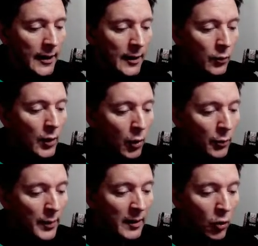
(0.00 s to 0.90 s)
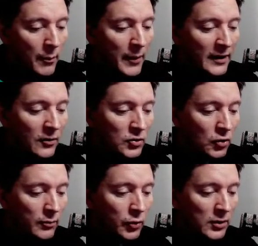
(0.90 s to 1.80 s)
we will be going back to the
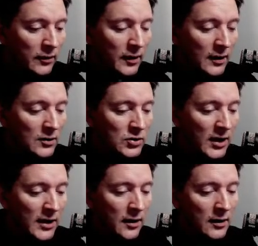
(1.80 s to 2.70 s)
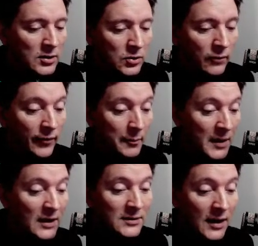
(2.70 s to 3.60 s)
drawing board, I think, in January. So for
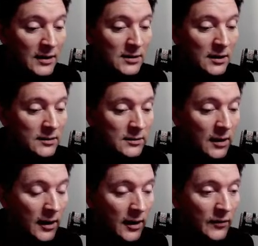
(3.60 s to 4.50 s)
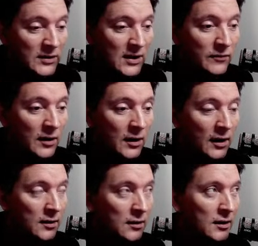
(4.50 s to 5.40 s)
me, it's Hazard this evening.
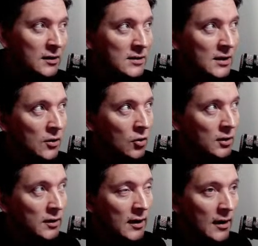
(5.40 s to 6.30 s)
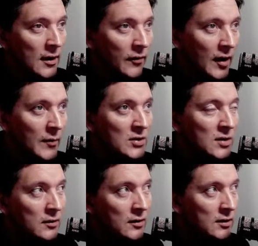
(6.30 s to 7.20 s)
And like you say, Colin, the image
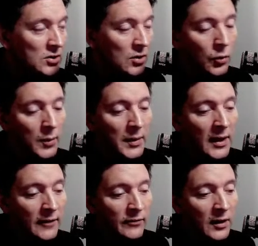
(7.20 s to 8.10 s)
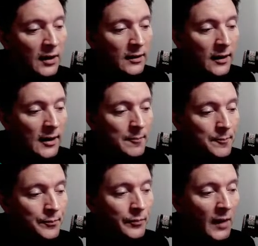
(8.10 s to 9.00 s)
that stuck with me after that game,
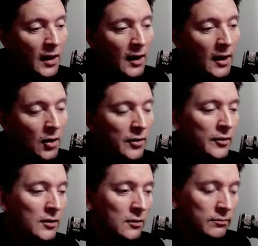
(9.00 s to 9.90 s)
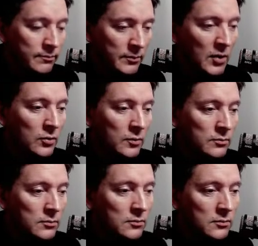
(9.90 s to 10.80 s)
other than, you know,
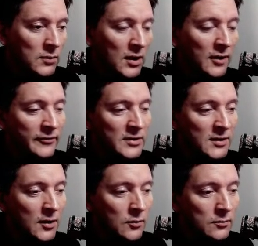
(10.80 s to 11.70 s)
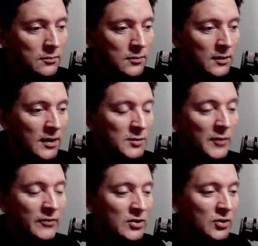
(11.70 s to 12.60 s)
Lee Griffiths telling Naismith
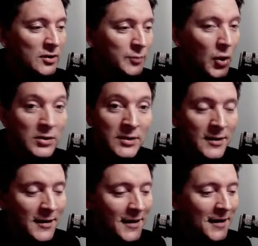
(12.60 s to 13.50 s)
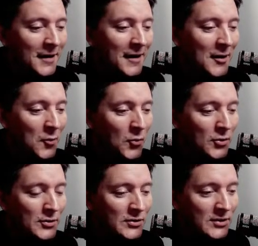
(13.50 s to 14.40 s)
to shut his puss,
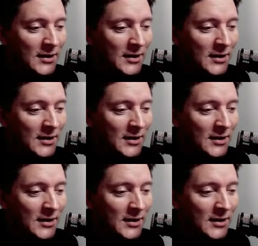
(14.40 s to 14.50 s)
was